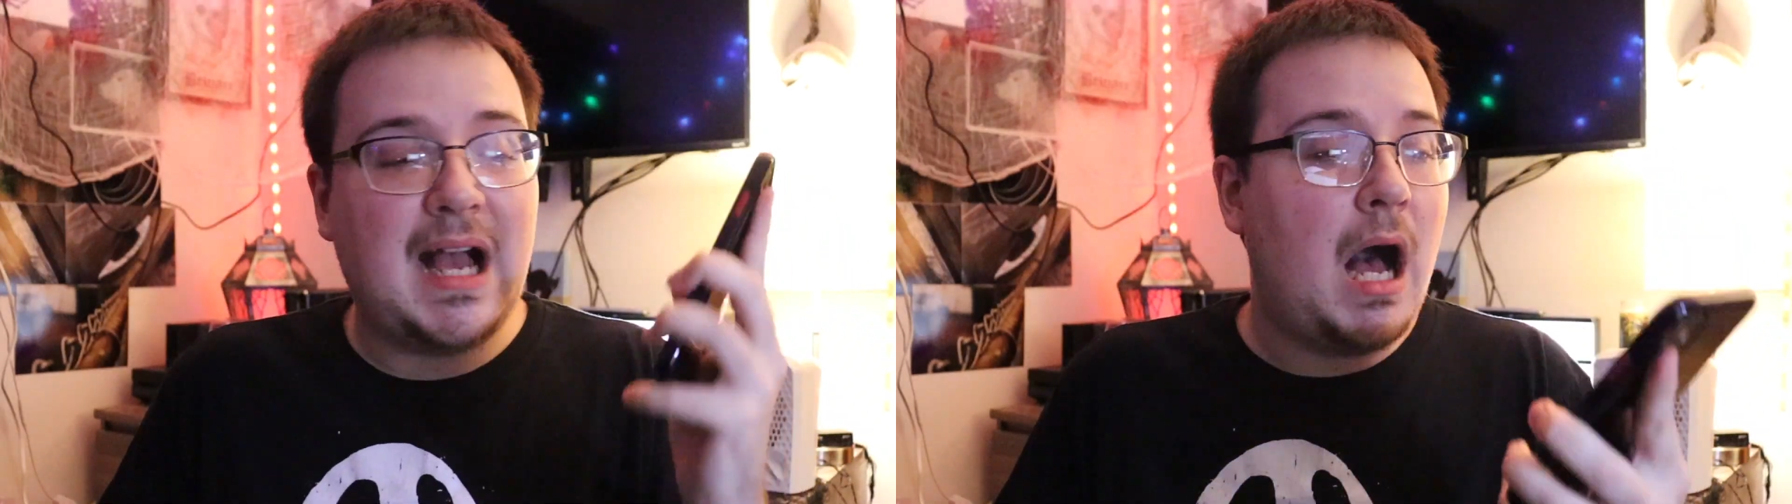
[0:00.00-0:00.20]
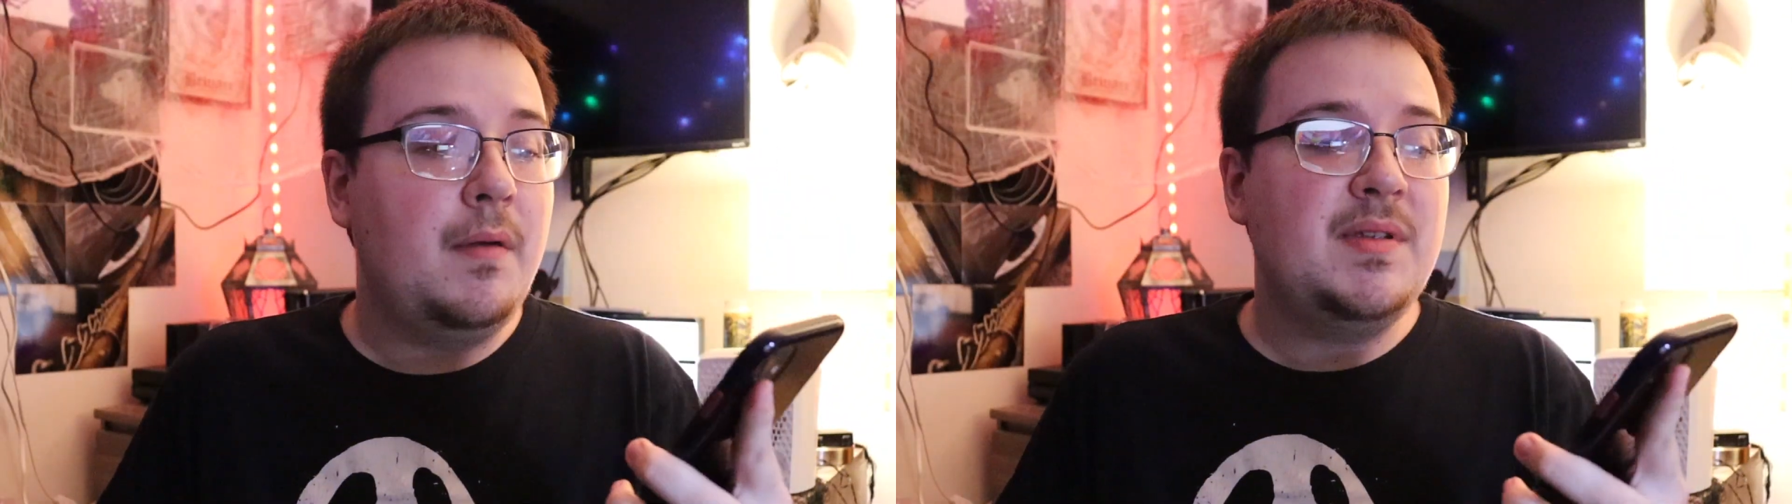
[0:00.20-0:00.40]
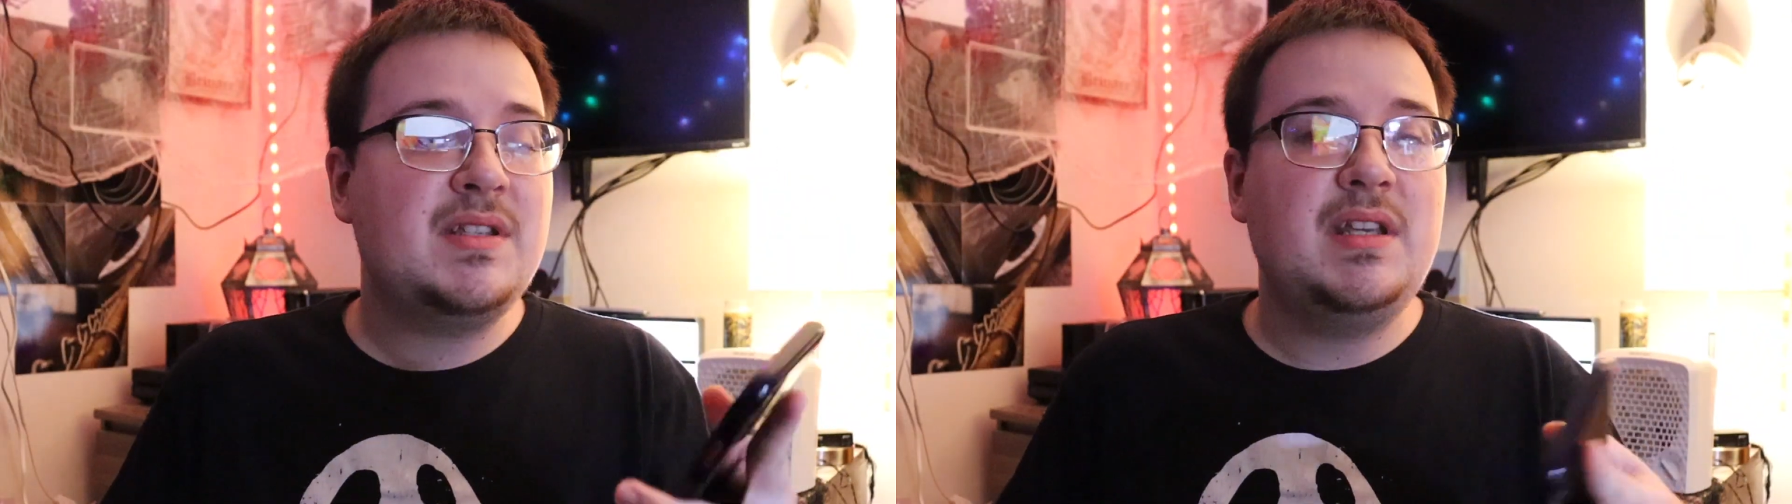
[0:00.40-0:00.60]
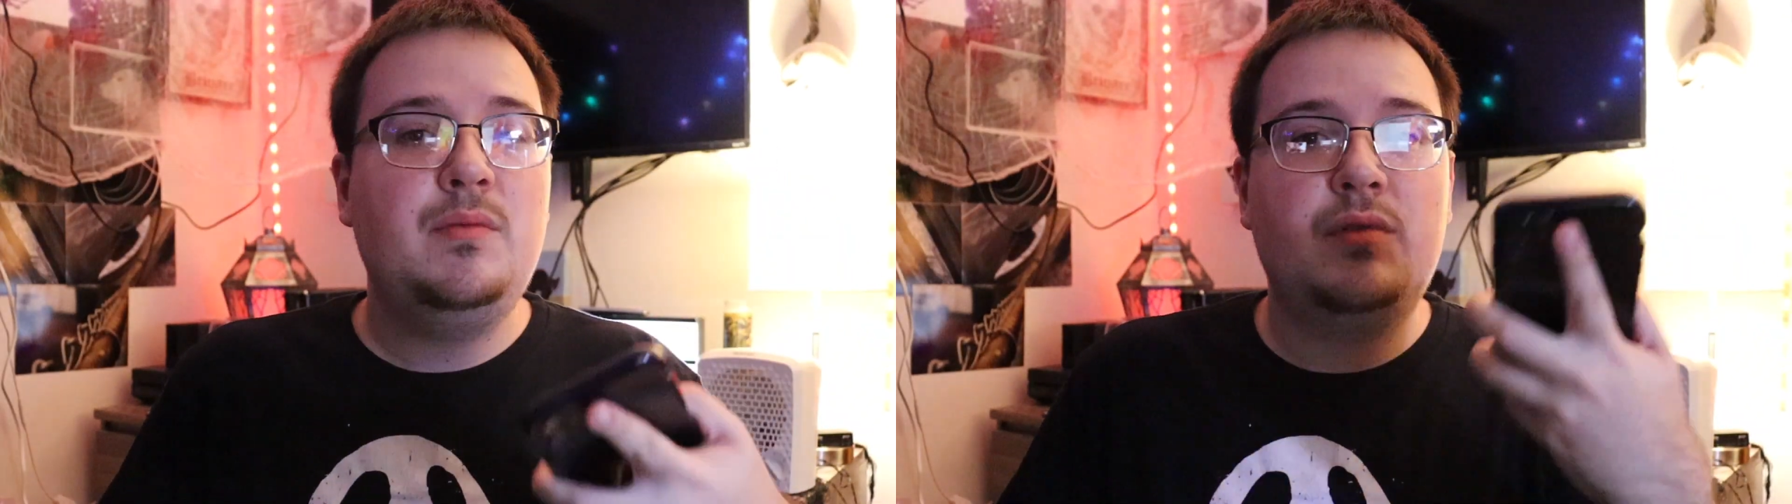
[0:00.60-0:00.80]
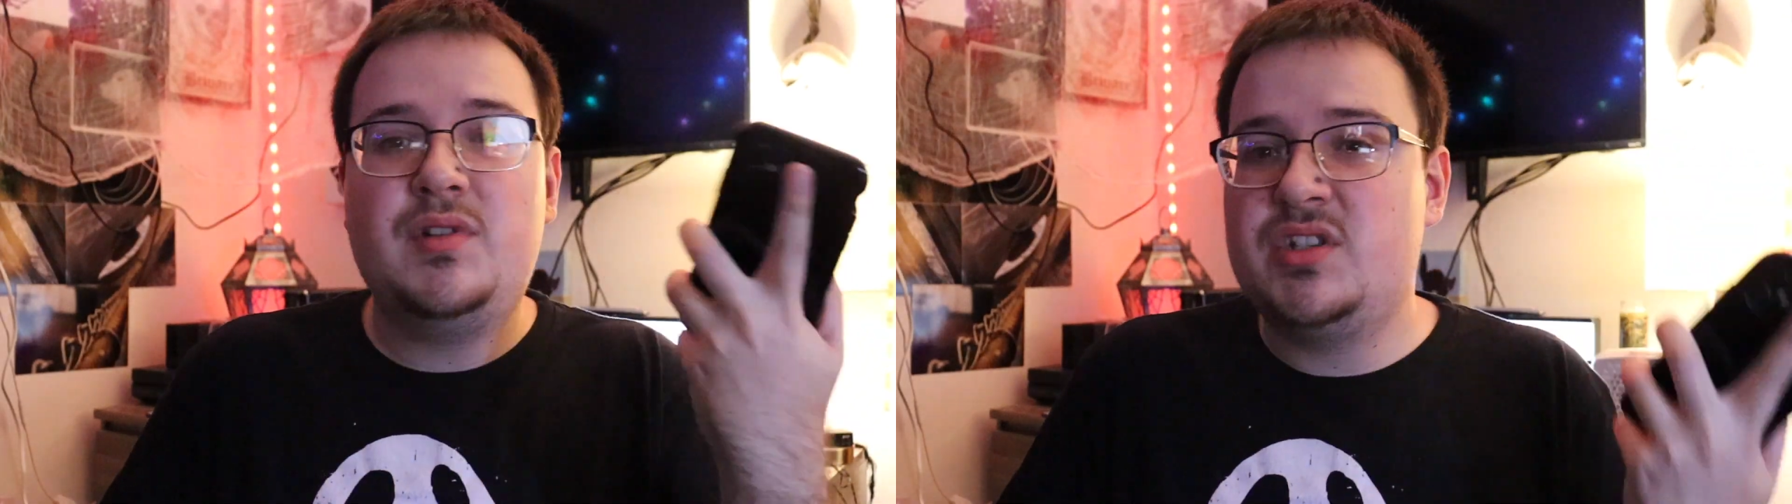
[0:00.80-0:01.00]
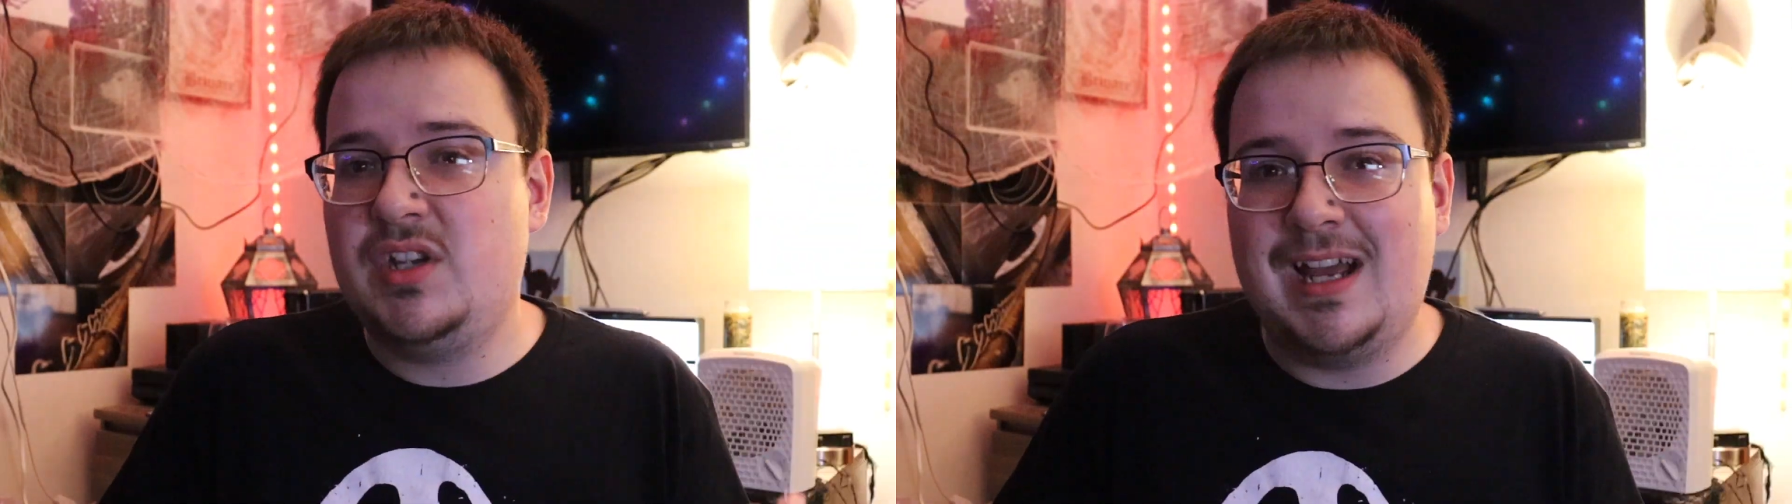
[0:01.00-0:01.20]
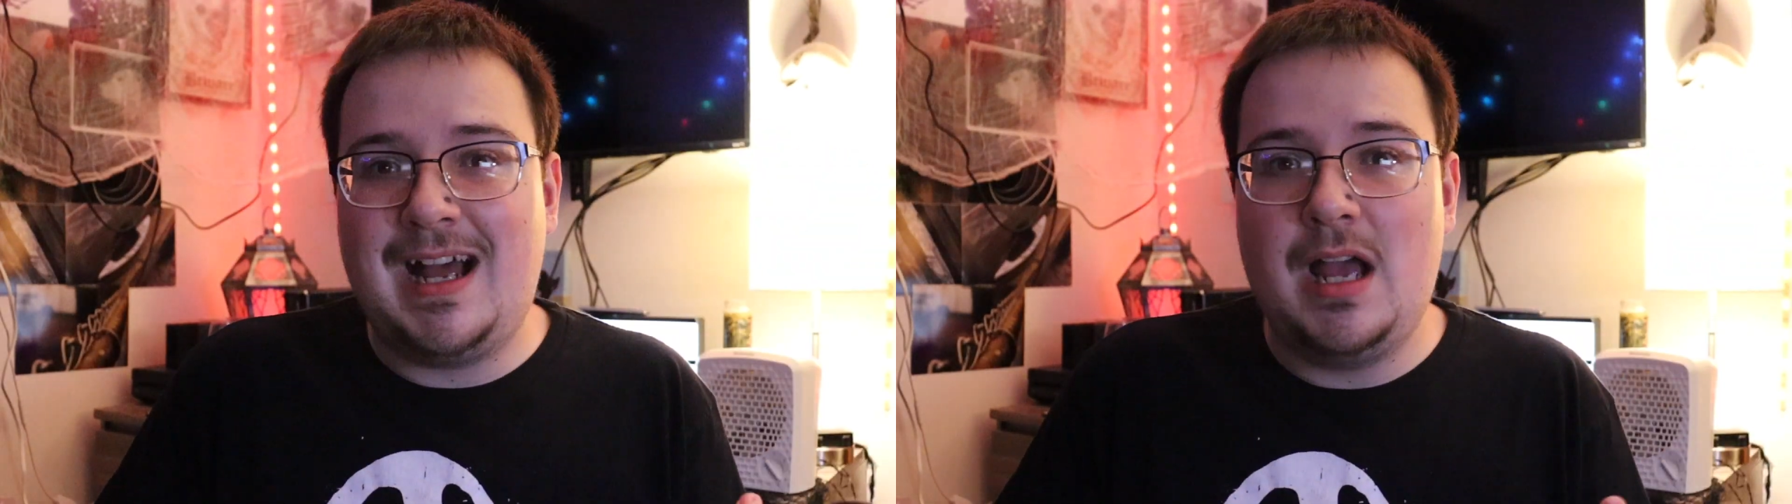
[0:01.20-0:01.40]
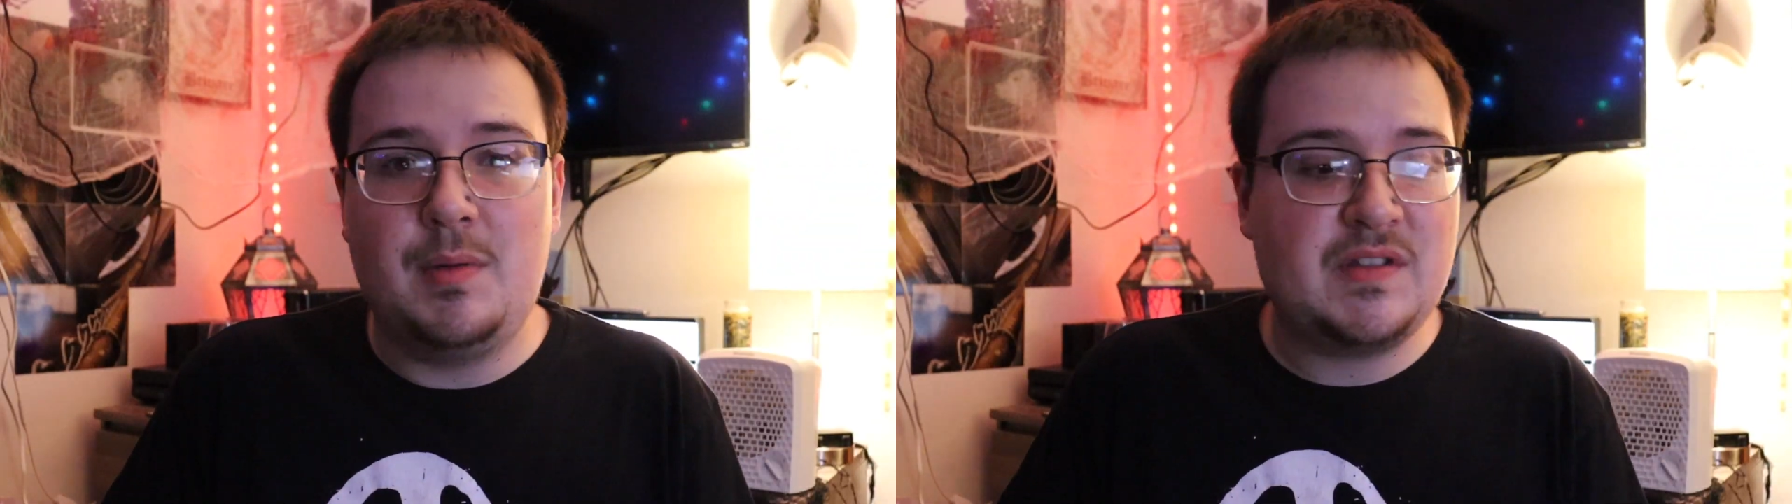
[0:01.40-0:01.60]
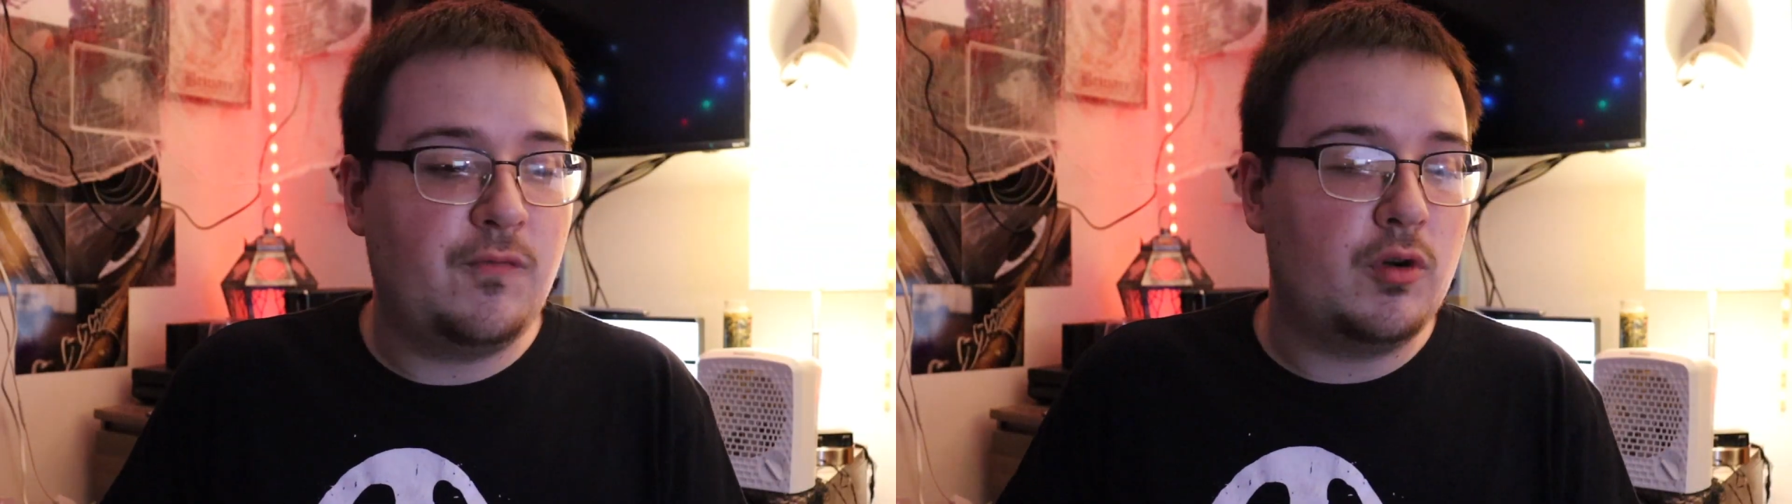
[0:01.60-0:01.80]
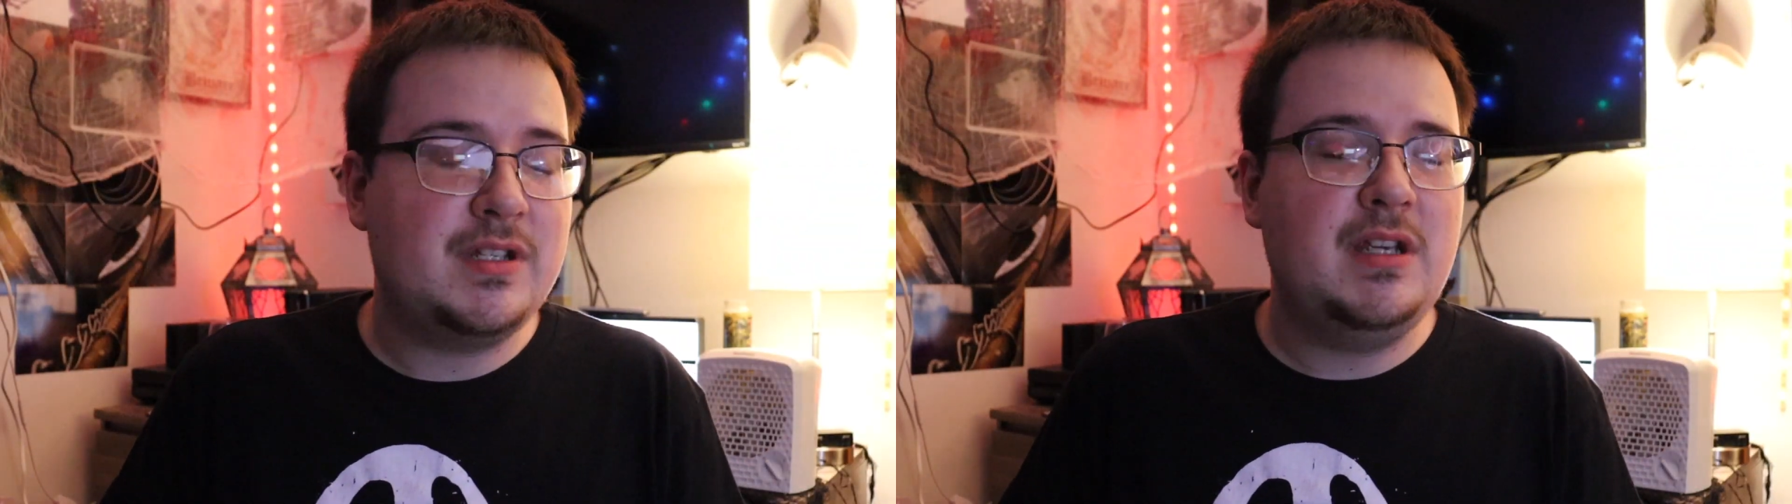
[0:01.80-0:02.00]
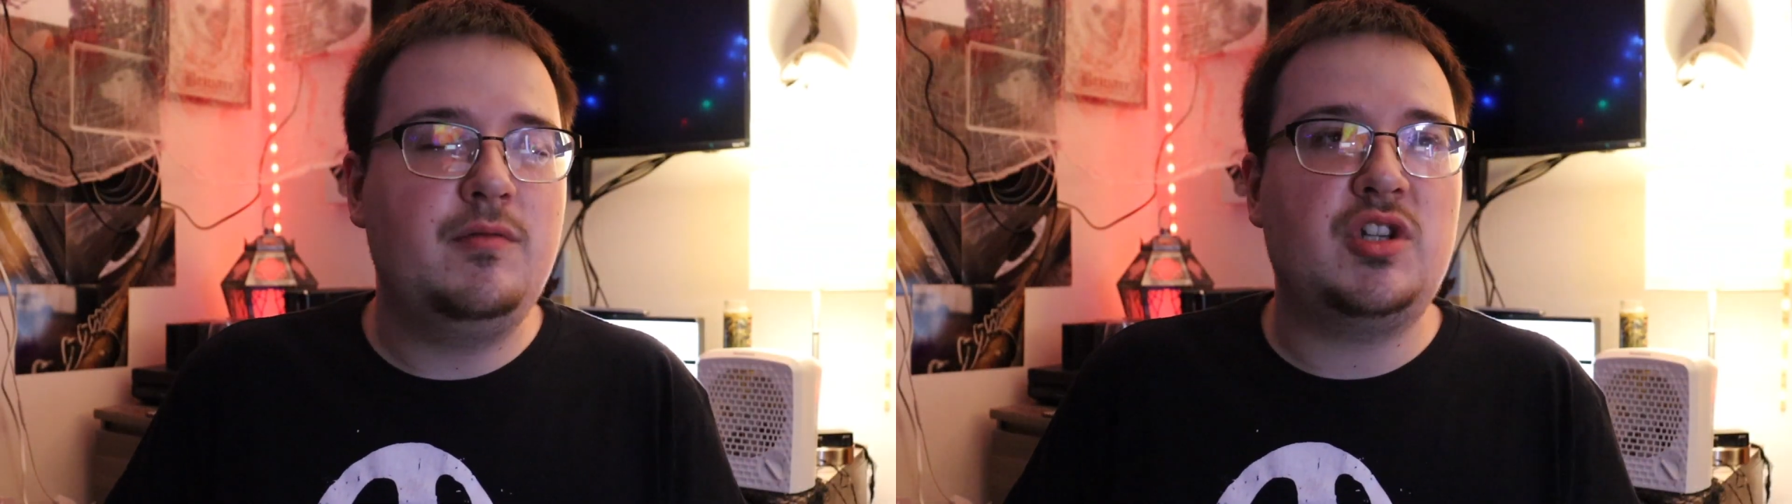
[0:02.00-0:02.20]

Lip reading: Obviously, we recently got iOS 14,